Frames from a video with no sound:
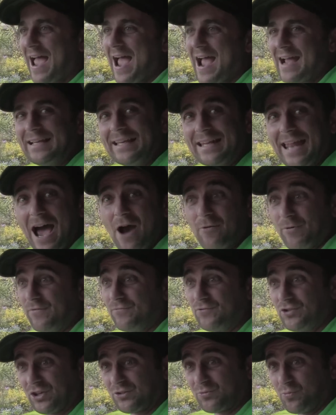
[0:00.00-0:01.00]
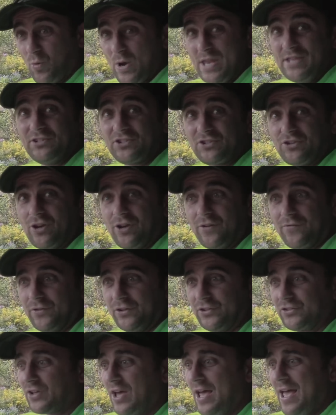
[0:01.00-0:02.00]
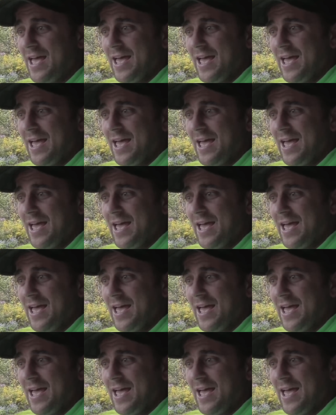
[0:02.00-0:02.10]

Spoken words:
hanging out with just windsurfers,